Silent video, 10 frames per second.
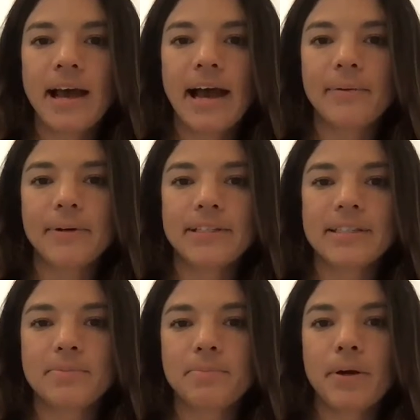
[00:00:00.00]
I
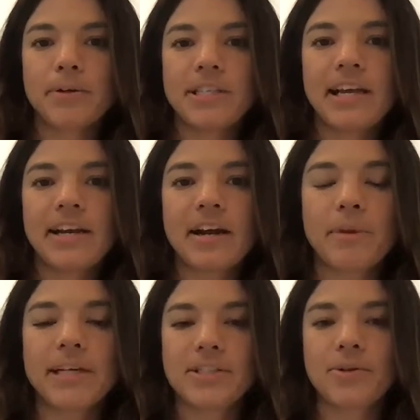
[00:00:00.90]
was posting it on
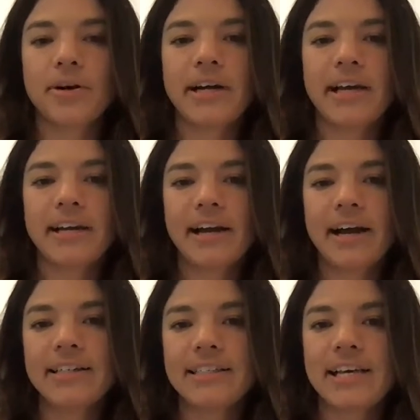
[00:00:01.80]
my story, and I
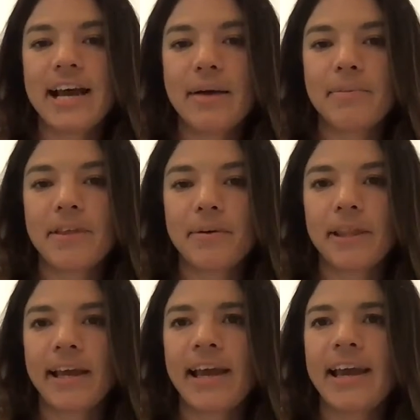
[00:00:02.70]
got a DM, and they were
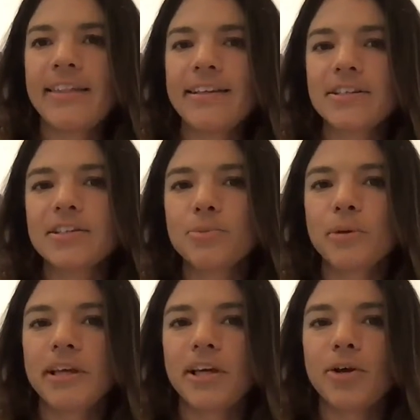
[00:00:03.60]
like, "Hey, this looks
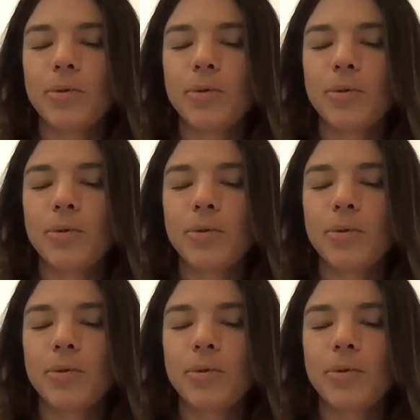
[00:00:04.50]
really cute.